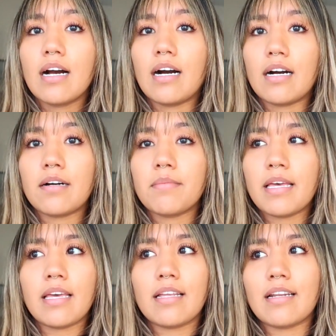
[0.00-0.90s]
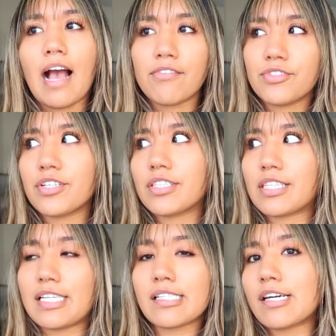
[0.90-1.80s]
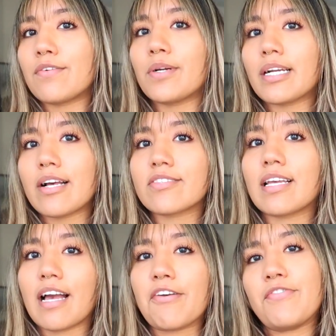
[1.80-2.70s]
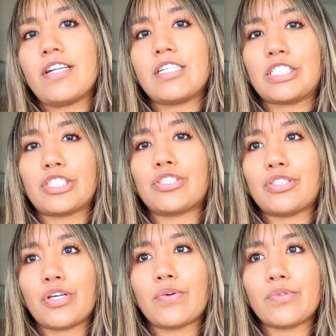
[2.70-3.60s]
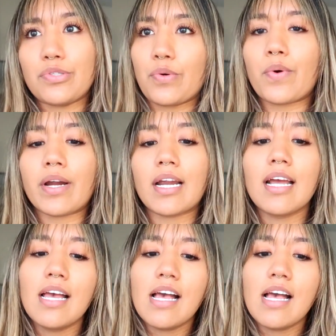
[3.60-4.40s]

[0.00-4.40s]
And after this kind of workouts, like I finished so sore.